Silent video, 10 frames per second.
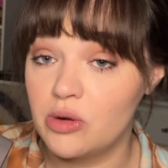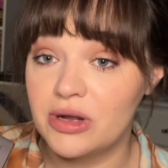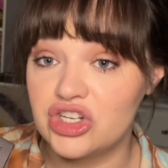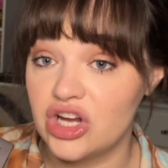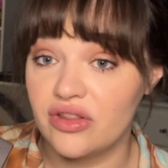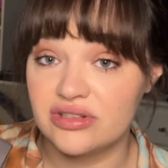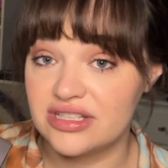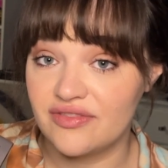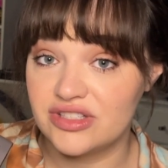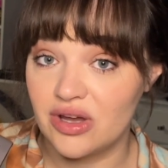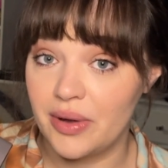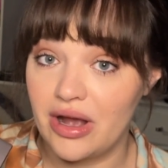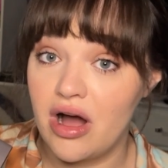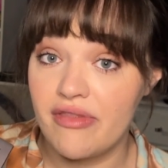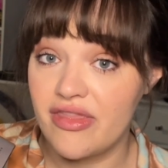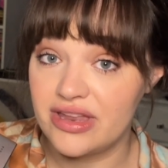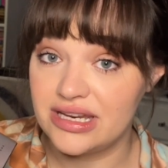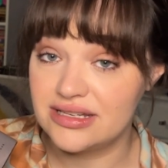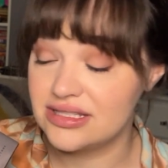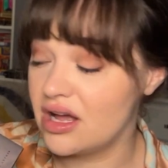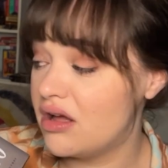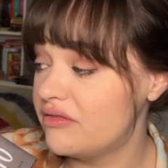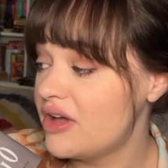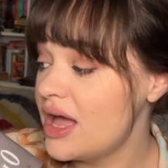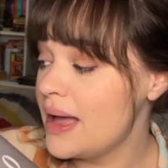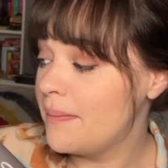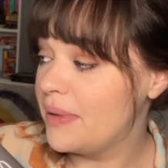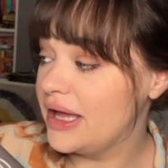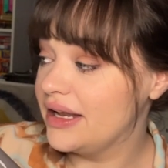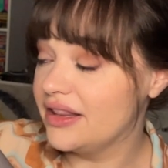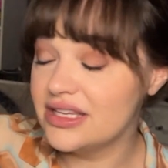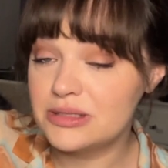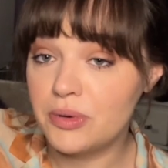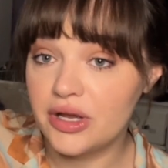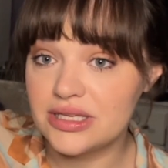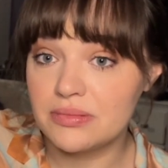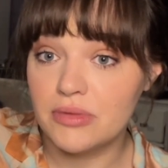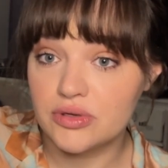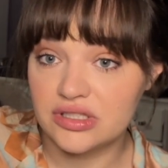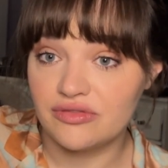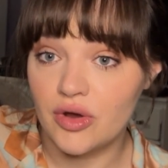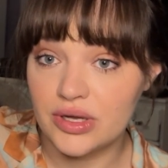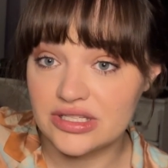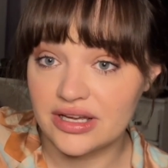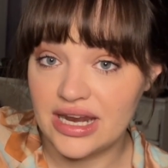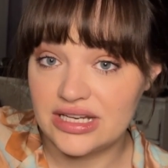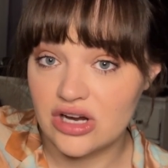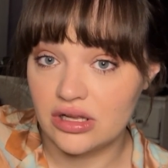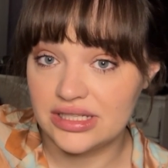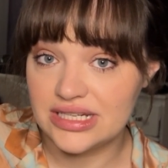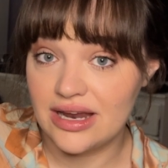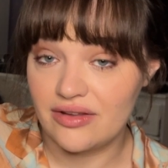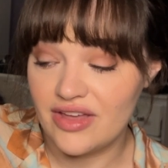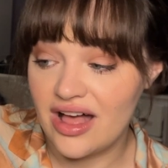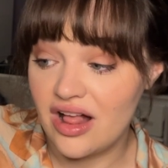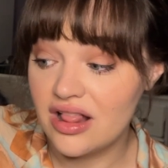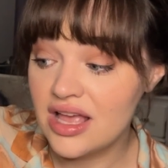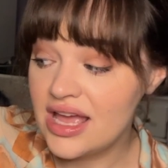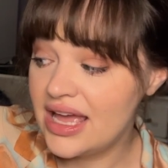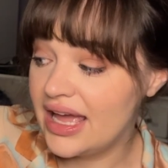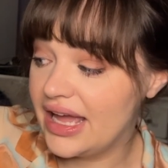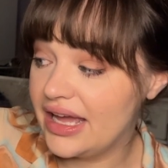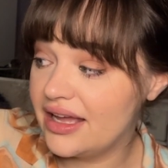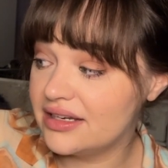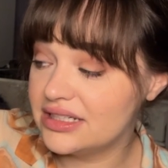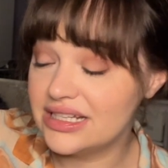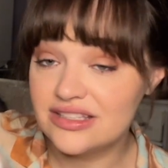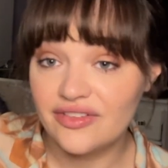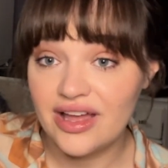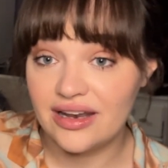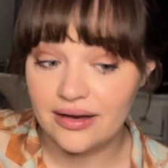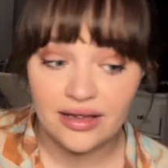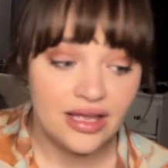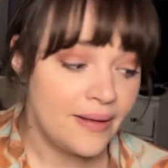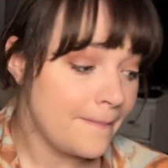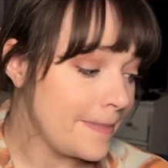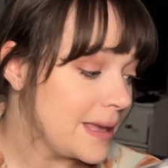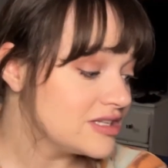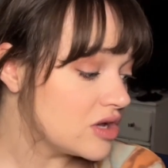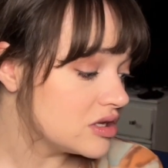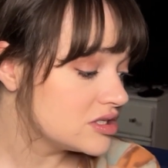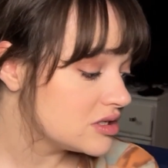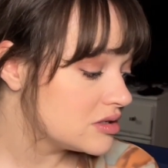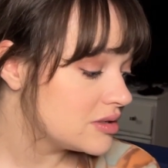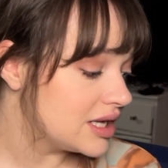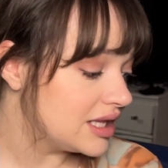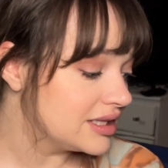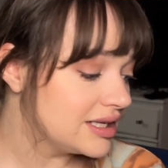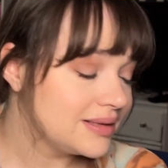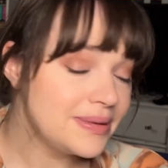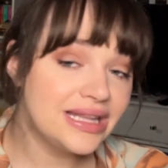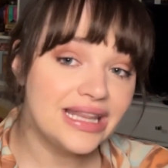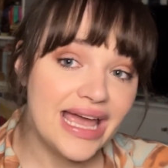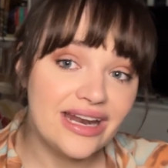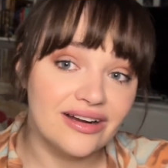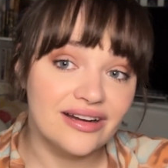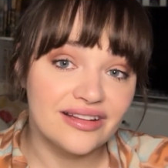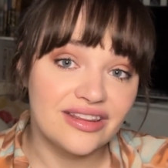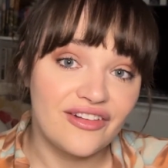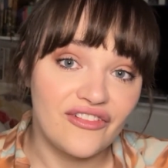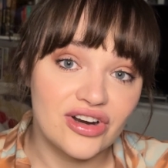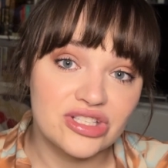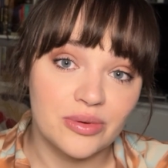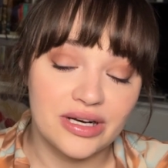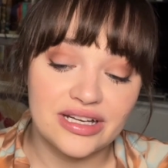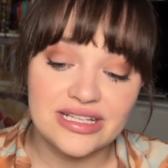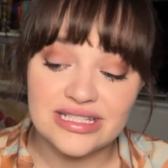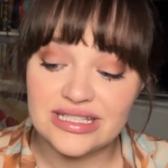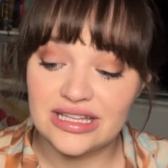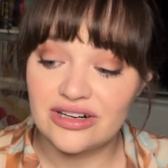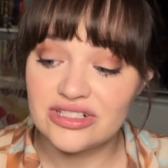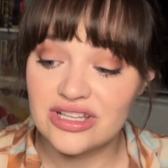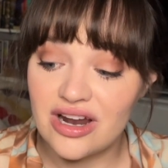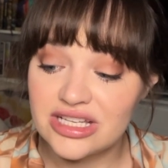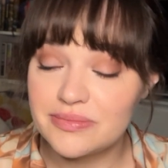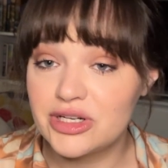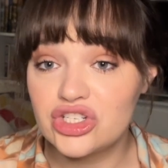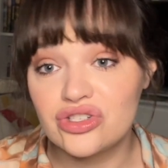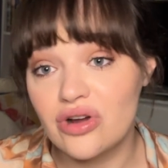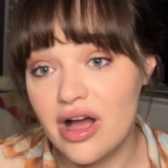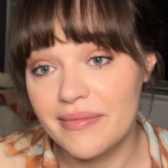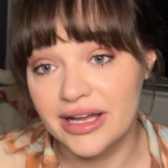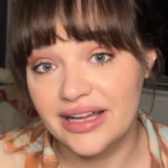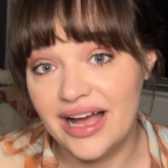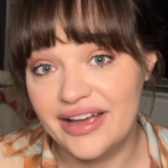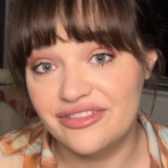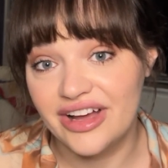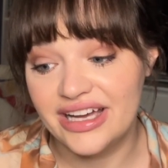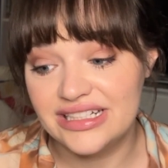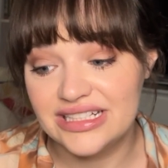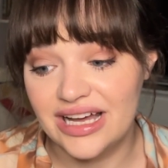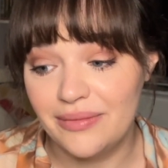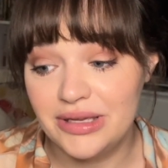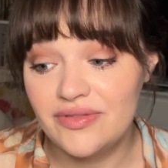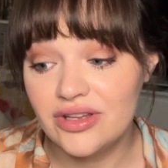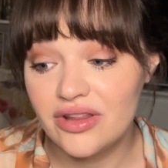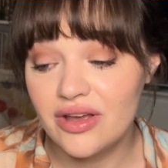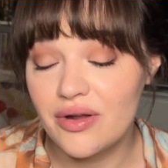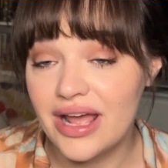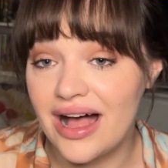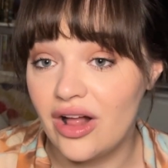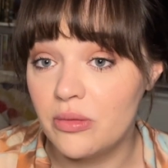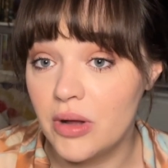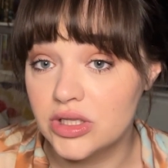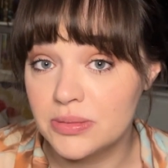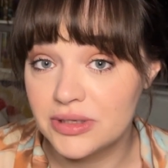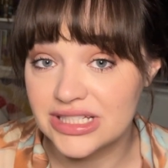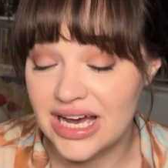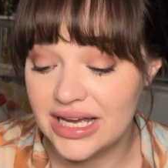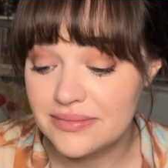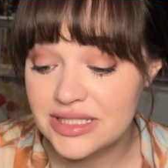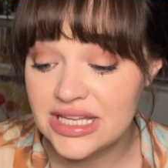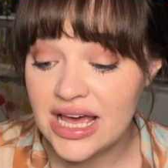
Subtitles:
much other stuff is going on that they need to solve. But this book is mostly focused on getting Darlington out of hell, and it's fun. It's also a little bit lighter than the first one because there's not as much trauma, I find. Even though they go to hell multiple times,